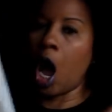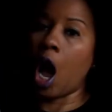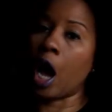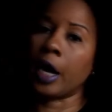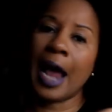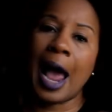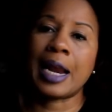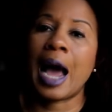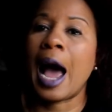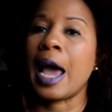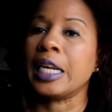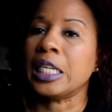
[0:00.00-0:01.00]
on and
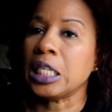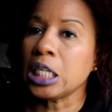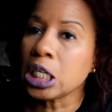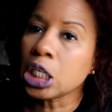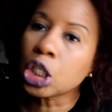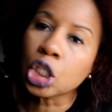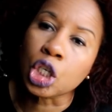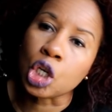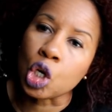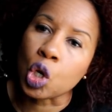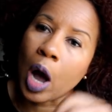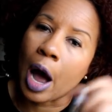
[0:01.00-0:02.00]
I need
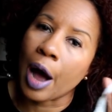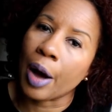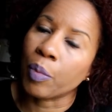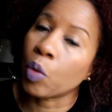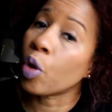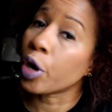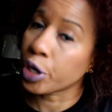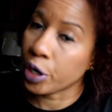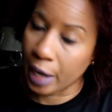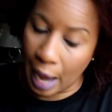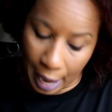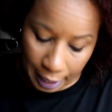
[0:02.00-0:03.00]
to um, warn you
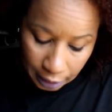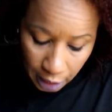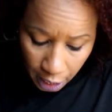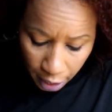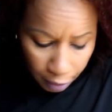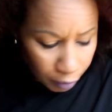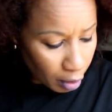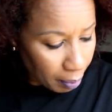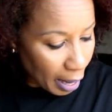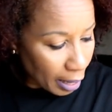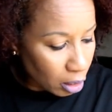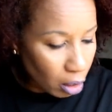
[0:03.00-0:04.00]
guys, if you're
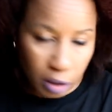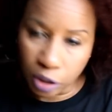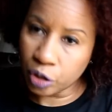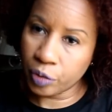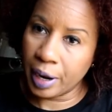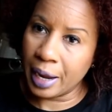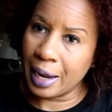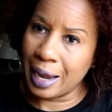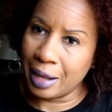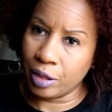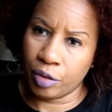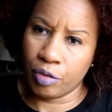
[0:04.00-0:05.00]
buying lingerie
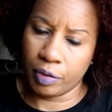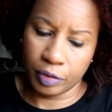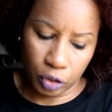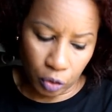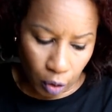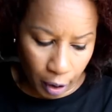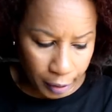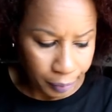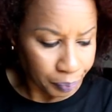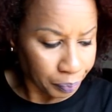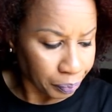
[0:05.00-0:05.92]
in the thrift store,